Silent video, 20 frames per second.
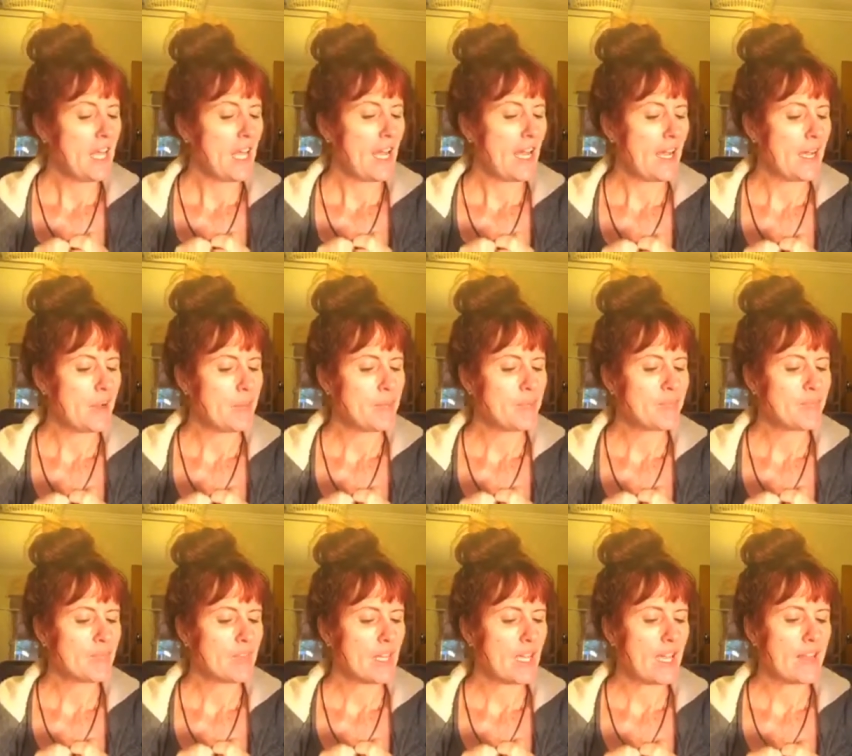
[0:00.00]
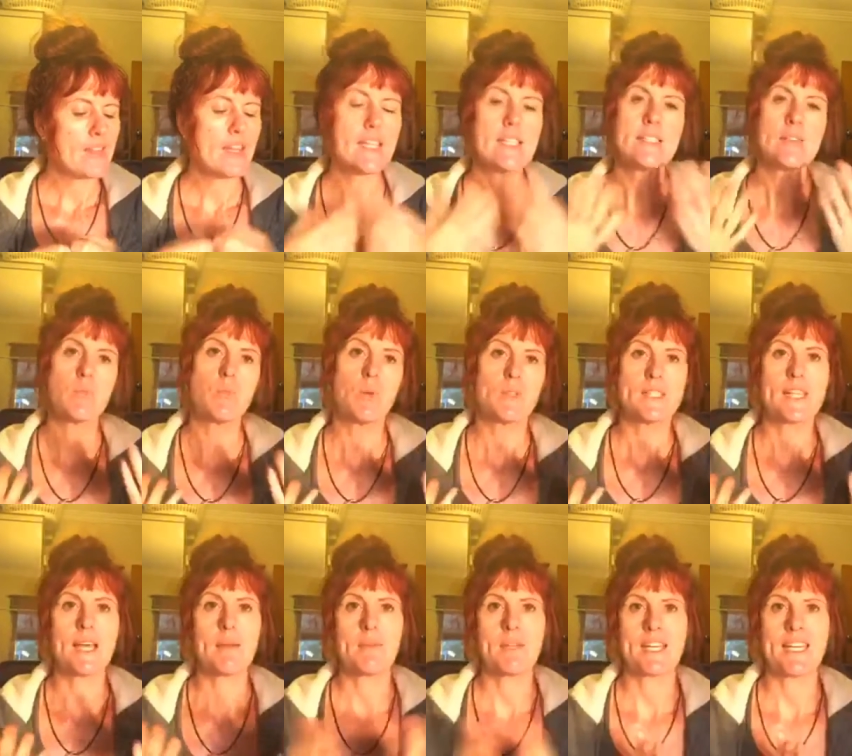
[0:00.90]
Um, and that's what's
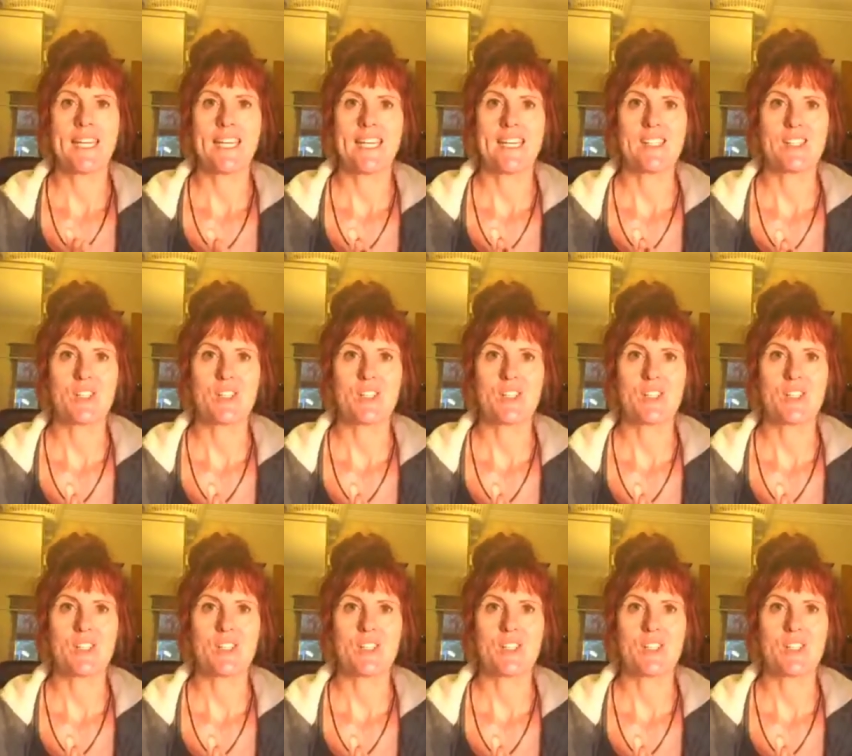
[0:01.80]
happening here.